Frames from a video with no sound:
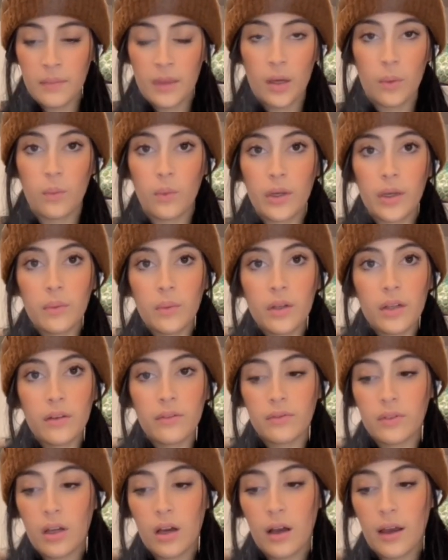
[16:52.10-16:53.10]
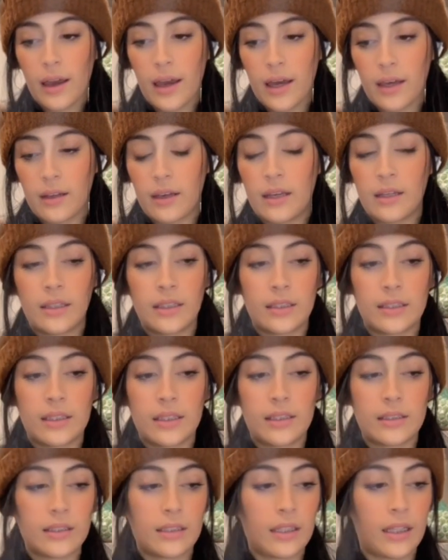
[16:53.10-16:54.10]
we would have not had any
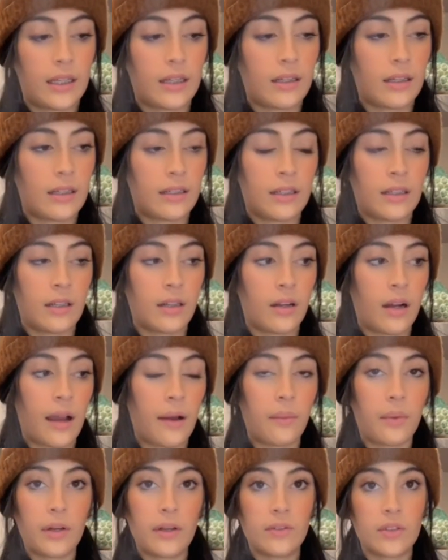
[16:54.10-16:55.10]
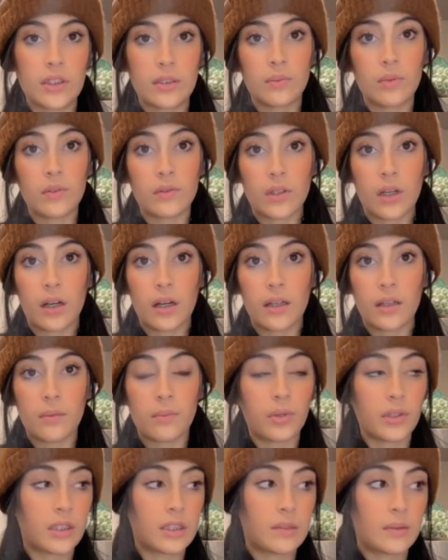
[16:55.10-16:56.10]
seasoning in here. I would have just moved on and
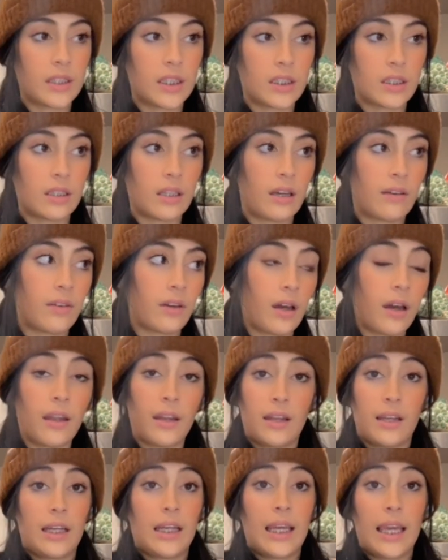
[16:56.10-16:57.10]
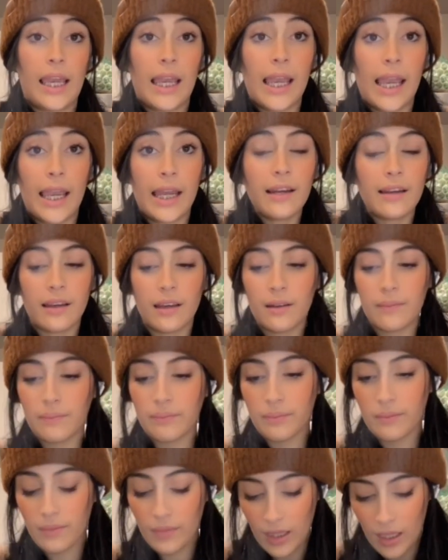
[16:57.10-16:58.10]
put the spinach in the and ate it.
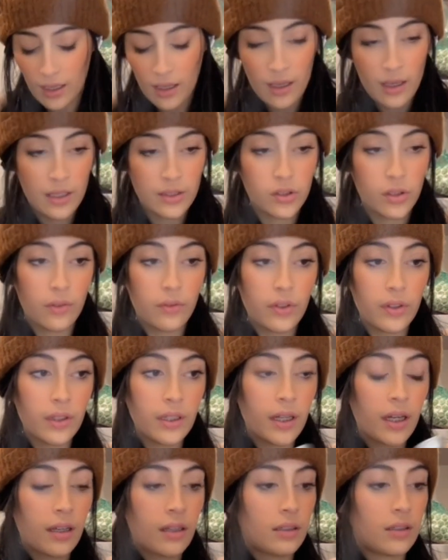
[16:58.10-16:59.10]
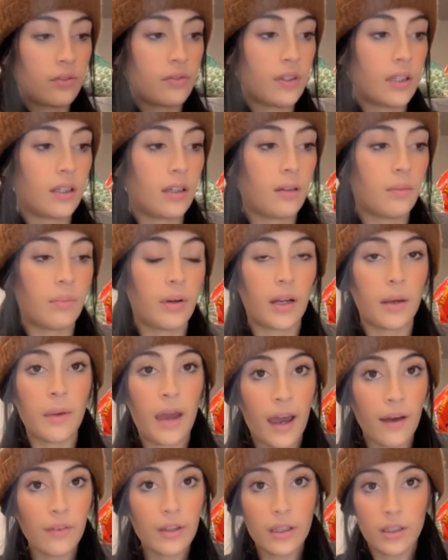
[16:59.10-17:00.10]
So I'm feeling kind of defeated, but I'm
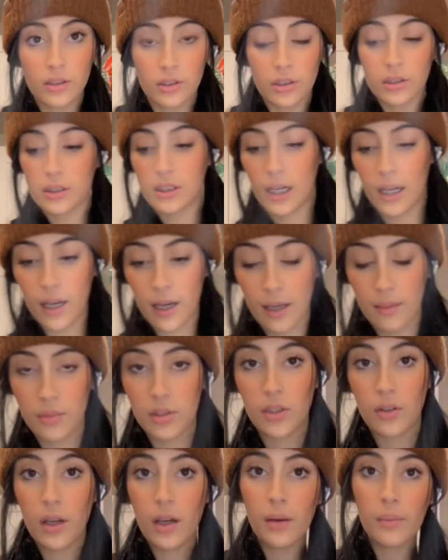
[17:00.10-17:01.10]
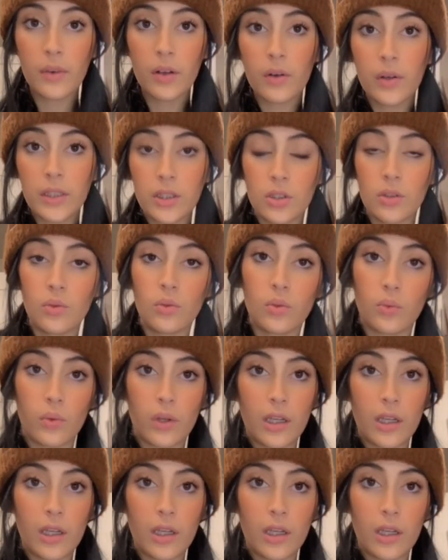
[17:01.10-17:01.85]
having a good time. So now I'm going to